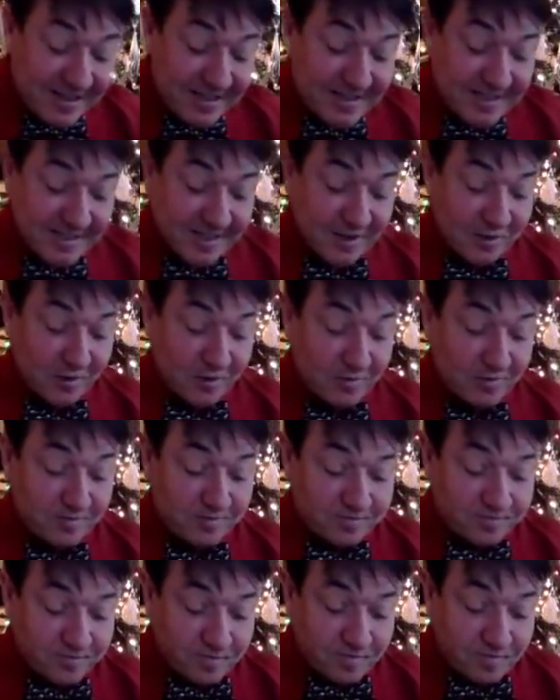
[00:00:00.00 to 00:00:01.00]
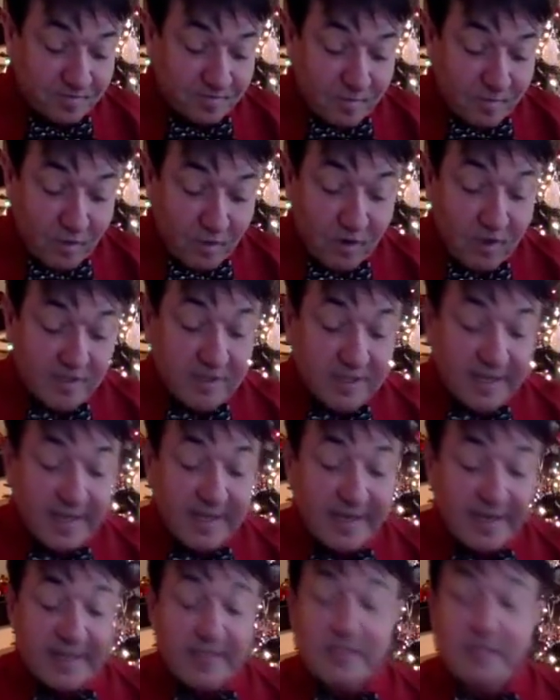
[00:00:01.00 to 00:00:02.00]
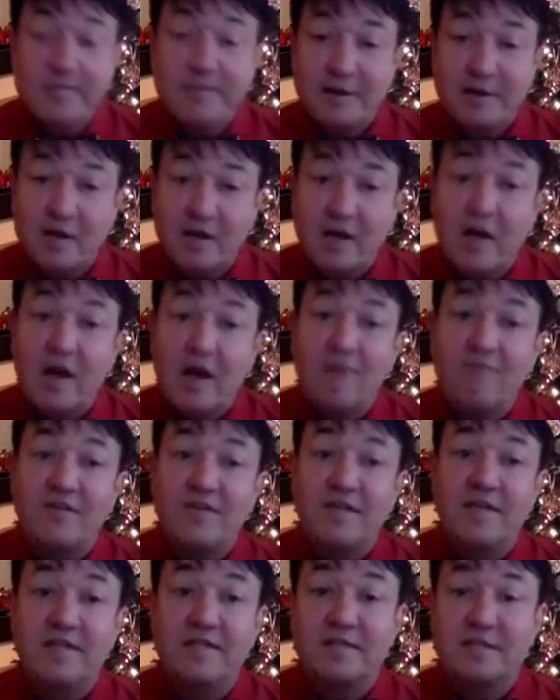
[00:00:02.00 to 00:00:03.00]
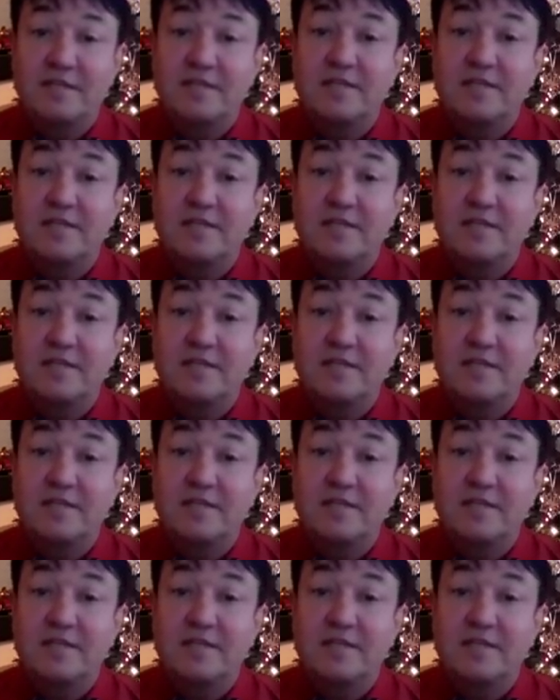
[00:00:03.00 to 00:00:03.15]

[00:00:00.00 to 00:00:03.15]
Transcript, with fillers: so Roxana, it's about confidence.